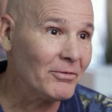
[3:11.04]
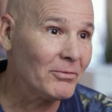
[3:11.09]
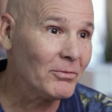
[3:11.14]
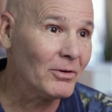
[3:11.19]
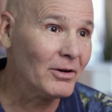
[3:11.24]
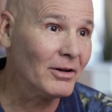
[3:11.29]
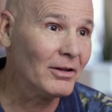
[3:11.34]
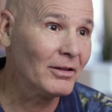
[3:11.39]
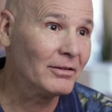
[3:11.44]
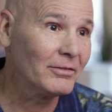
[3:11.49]

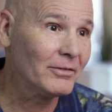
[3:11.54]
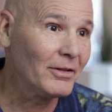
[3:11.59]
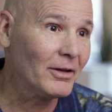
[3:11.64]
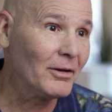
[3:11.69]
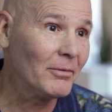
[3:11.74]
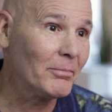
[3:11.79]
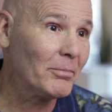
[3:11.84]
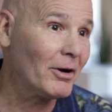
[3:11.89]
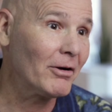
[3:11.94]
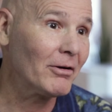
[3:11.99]
Well,
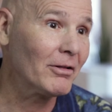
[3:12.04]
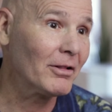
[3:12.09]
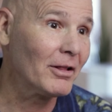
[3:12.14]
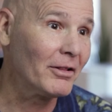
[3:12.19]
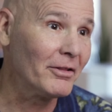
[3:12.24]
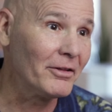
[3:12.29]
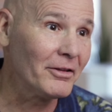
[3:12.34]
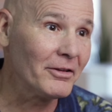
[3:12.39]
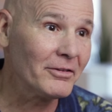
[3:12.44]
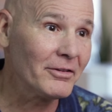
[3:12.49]
the
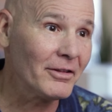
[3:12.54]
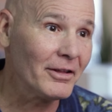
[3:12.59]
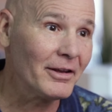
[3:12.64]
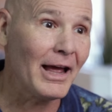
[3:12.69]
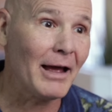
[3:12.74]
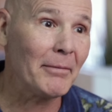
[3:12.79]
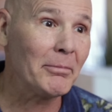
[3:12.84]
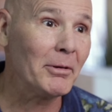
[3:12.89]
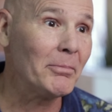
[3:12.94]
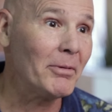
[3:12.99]
parallel is that
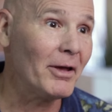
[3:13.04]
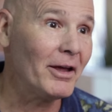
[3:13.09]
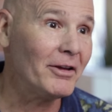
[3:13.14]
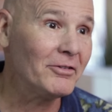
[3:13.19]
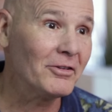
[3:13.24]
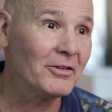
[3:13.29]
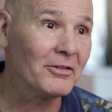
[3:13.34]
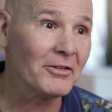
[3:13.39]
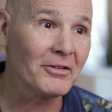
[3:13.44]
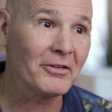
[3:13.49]
happy
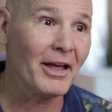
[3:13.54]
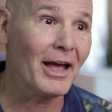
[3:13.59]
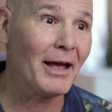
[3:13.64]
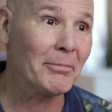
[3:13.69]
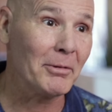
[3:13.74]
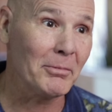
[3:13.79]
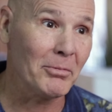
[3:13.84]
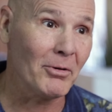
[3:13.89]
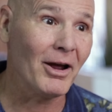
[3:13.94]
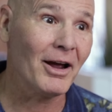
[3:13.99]
patients is a
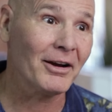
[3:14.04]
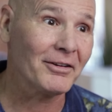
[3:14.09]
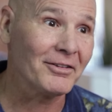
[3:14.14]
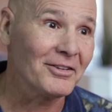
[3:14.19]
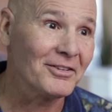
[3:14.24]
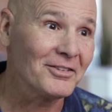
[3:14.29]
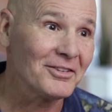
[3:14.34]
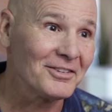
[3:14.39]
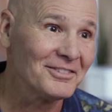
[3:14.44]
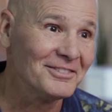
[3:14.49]
happy
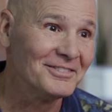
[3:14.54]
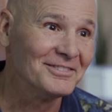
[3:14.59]
practice.